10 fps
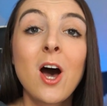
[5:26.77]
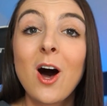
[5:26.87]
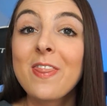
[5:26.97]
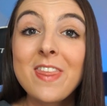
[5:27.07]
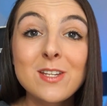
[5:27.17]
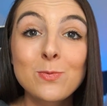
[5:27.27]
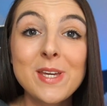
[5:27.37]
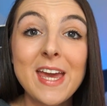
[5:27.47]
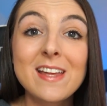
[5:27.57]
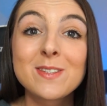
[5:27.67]
on this
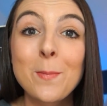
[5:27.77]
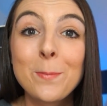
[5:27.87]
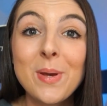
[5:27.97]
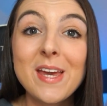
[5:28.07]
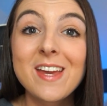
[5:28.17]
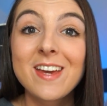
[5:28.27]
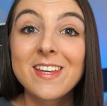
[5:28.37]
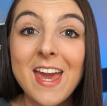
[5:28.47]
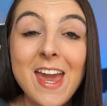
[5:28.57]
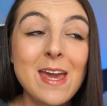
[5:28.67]
weekend's big
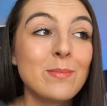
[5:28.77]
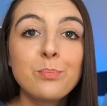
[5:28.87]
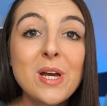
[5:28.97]
game.